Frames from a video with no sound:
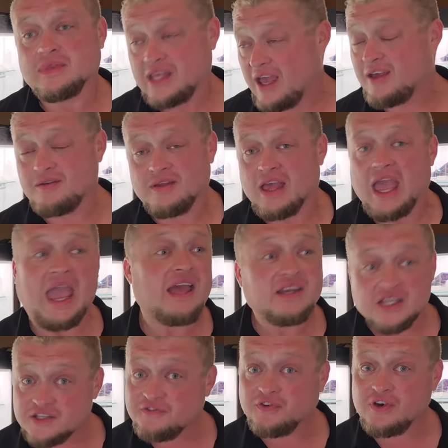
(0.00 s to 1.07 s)
anything. And
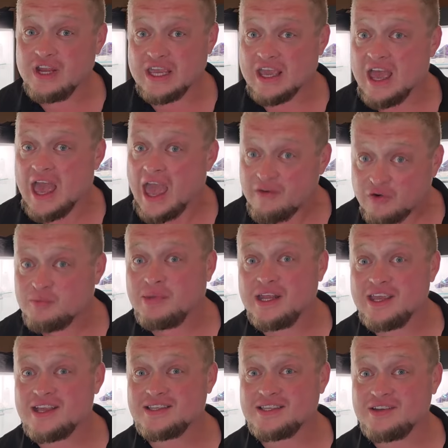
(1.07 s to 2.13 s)
it's free. Everybody
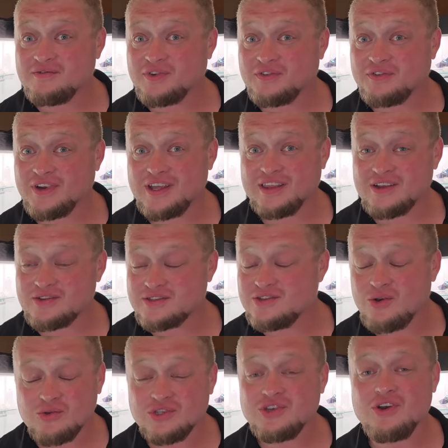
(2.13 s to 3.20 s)
gets in for free. There's
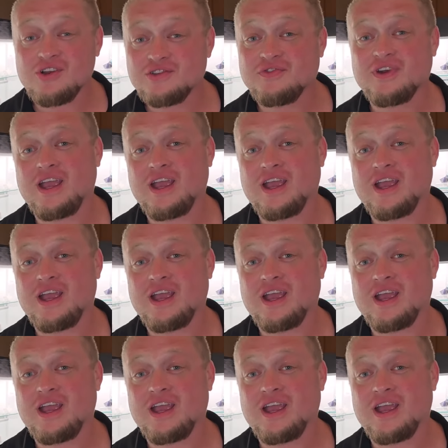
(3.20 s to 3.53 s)
no charge for